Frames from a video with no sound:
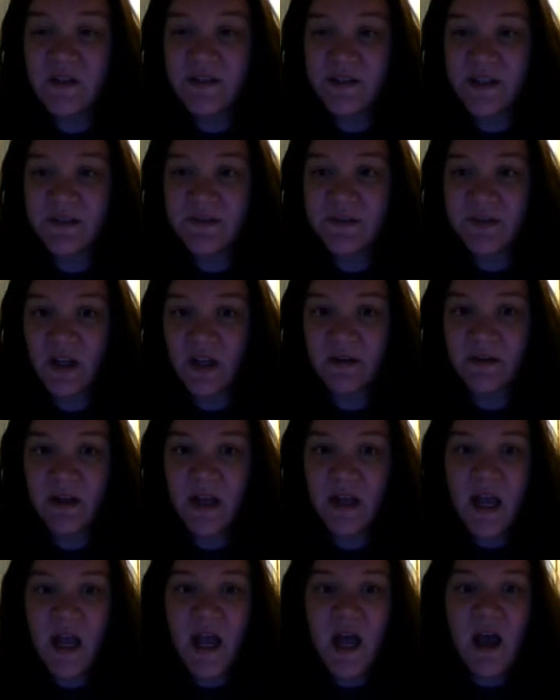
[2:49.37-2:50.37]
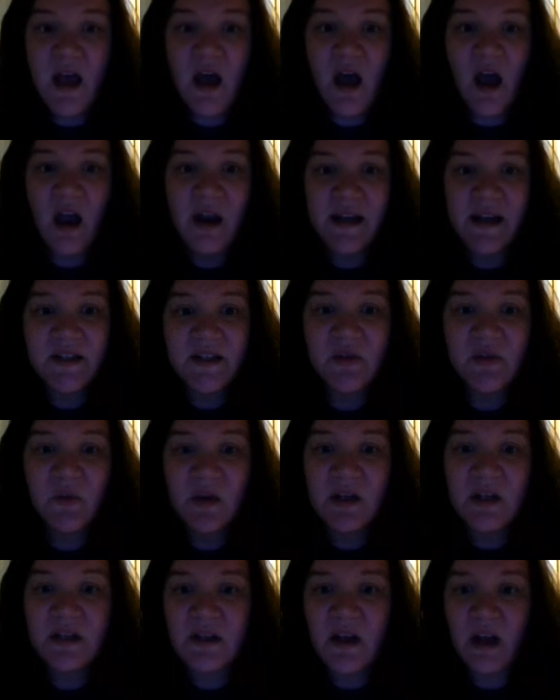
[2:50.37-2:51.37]
Sounds good. All right, so
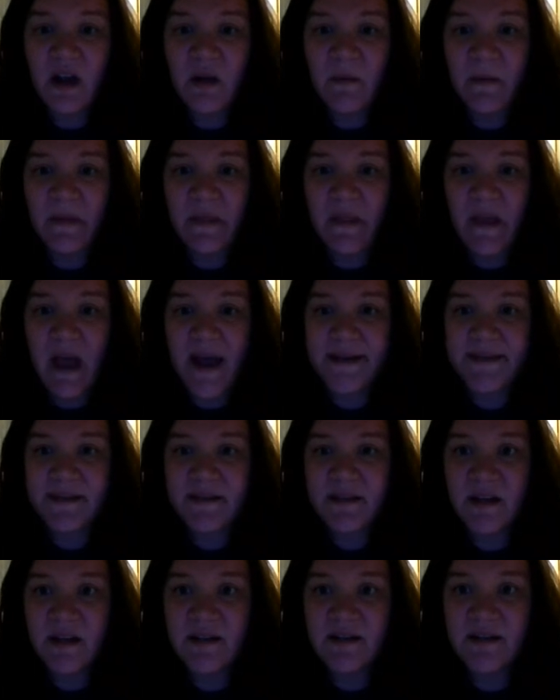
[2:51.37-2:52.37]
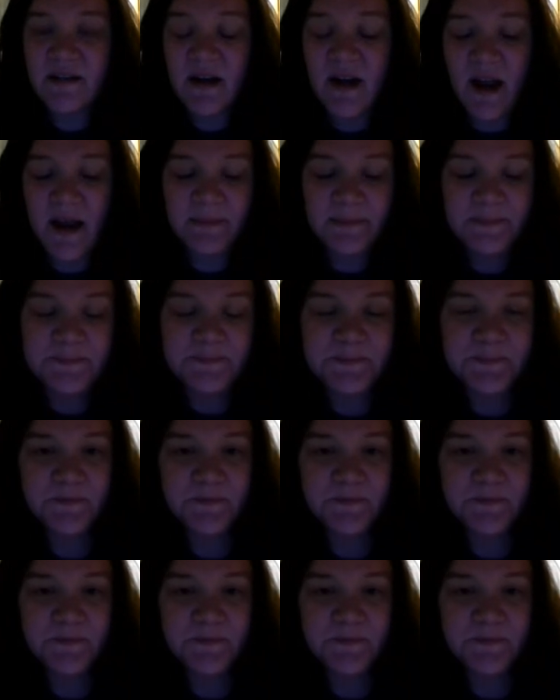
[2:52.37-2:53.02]
we're going to talk about the Aztecs today.